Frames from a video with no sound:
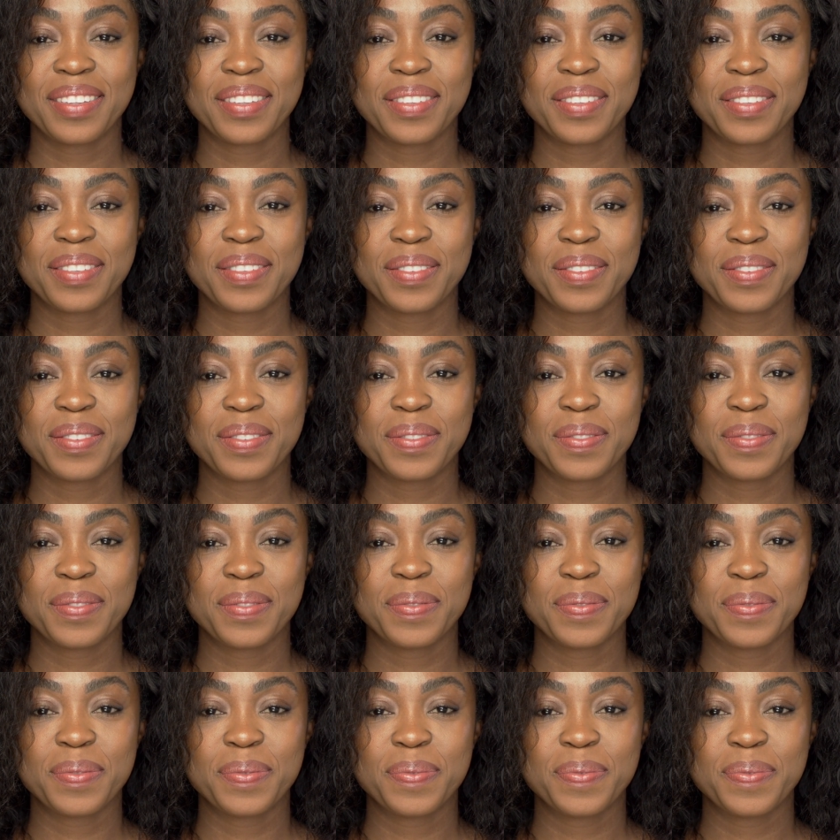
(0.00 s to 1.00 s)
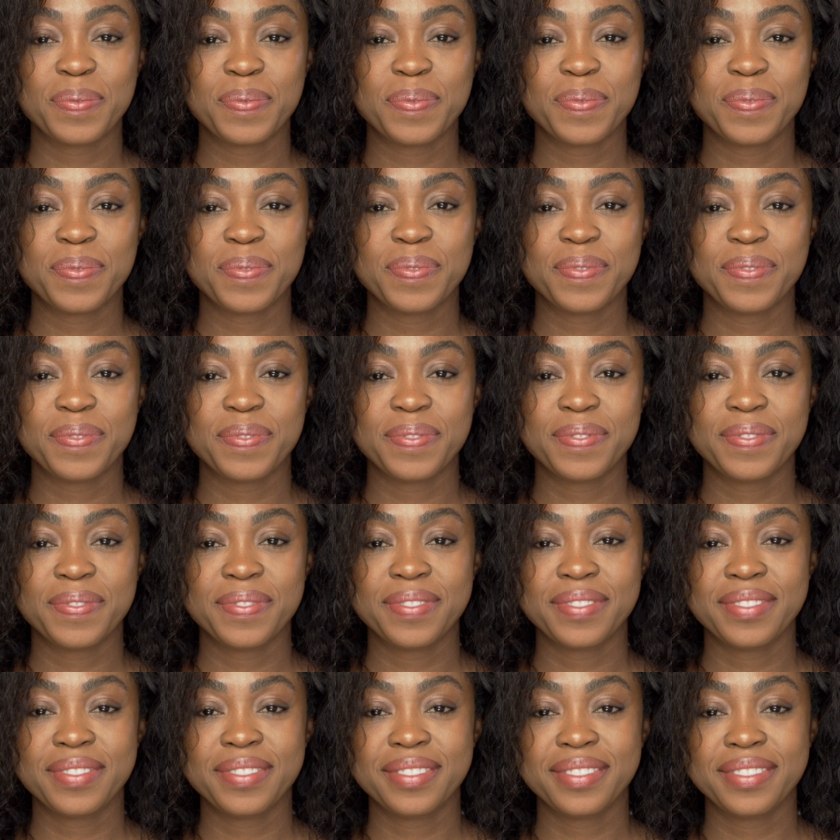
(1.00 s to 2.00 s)

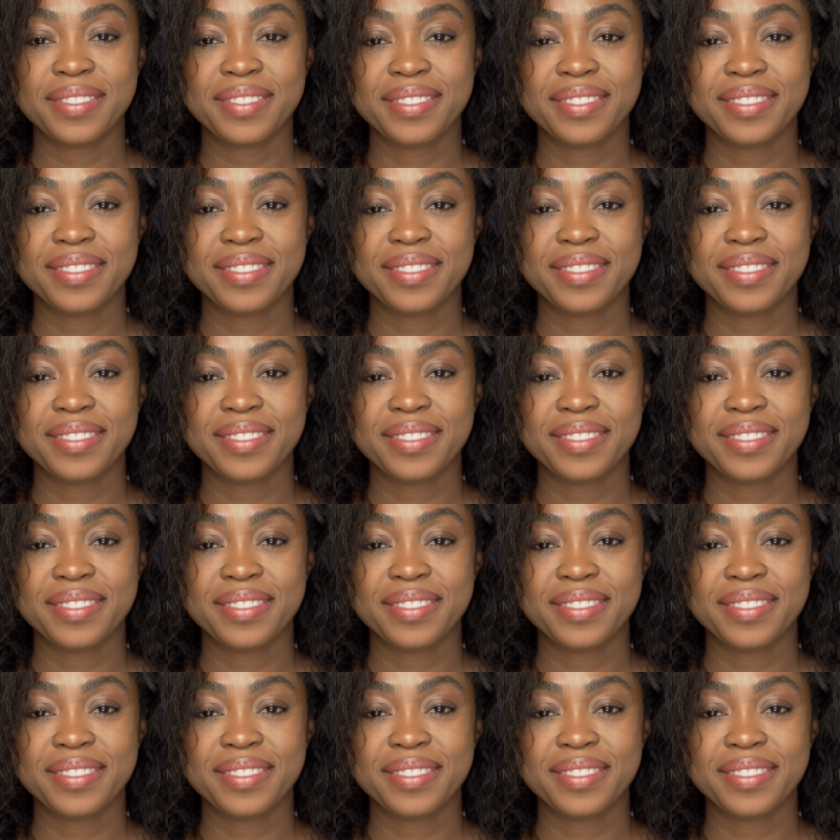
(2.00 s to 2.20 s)
Nobody speaks.